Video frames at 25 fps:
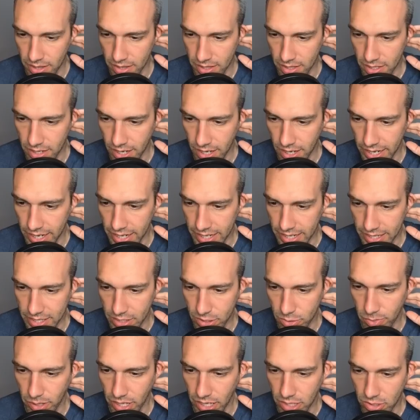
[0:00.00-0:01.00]
kind of killed
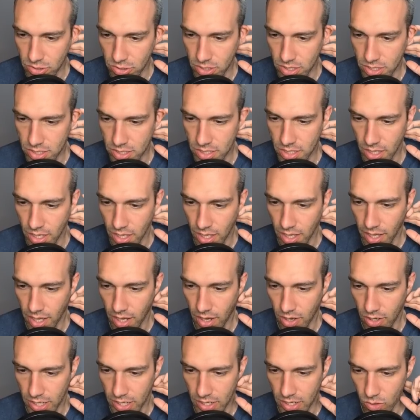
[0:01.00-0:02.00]
my interest.
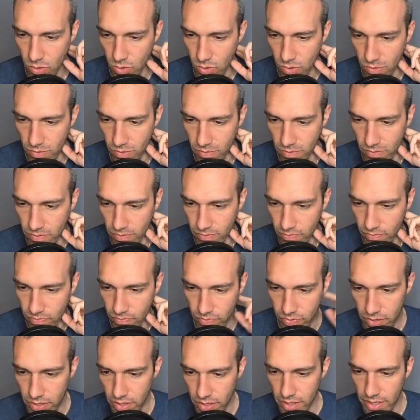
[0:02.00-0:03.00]
I'll
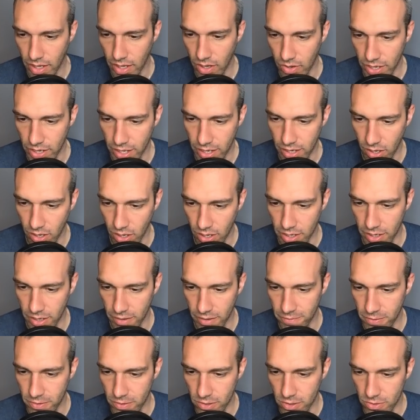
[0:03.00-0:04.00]
get on a
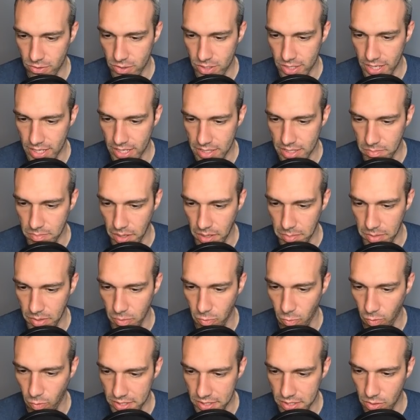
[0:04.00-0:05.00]
few sets maybe
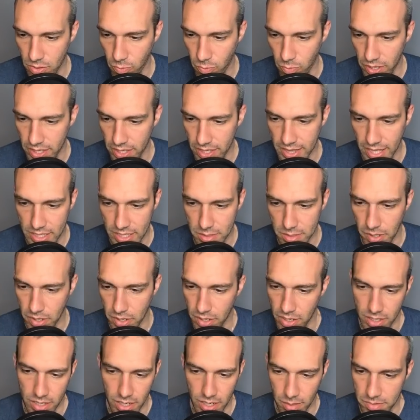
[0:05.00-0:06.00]
once a week. That's about
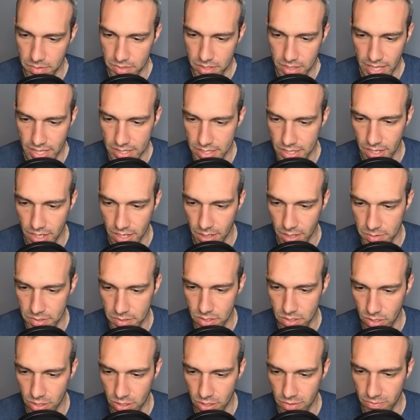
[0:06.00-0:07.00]
it. That's it. I'm still
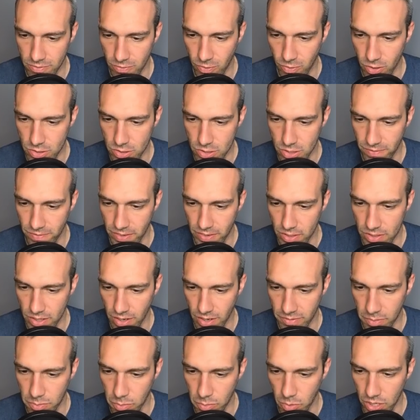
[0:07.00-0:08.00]
looking forward to your videos
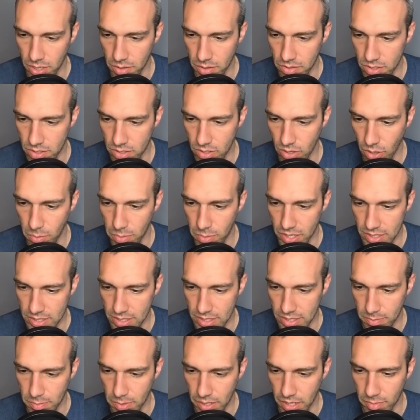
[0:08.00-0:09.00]
every morning though because it's
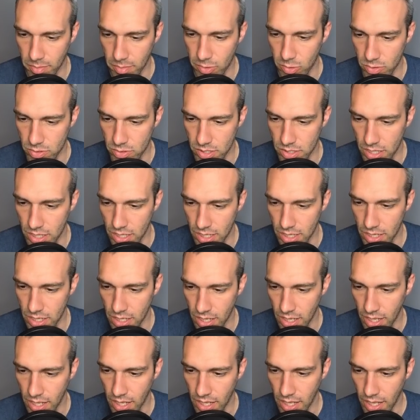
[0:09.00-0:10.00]
become a routine.
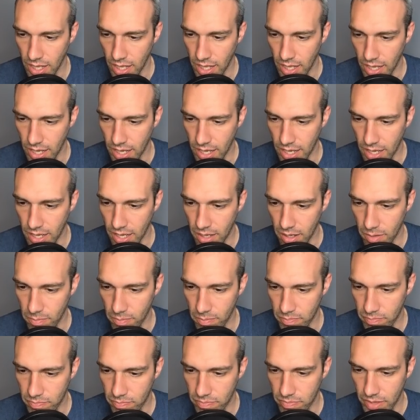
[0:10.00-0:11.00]

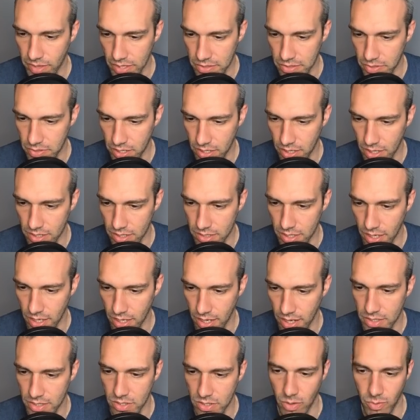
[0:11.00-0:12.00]
Thanks for the content
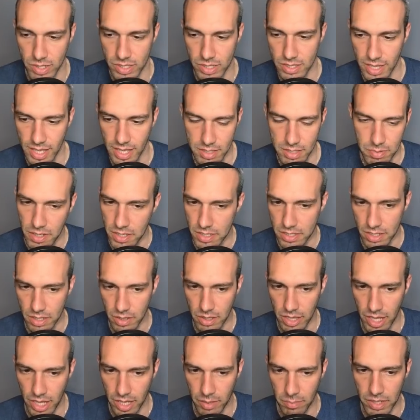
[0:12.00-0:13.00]
as always. And that's basically
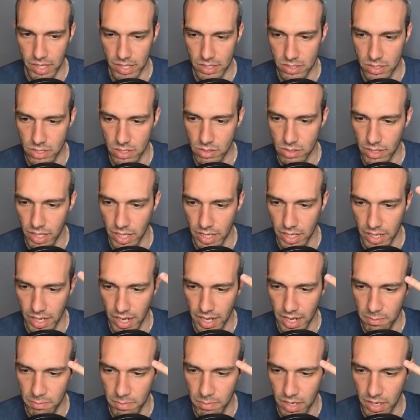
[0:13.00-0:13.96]
like me too. Like I'm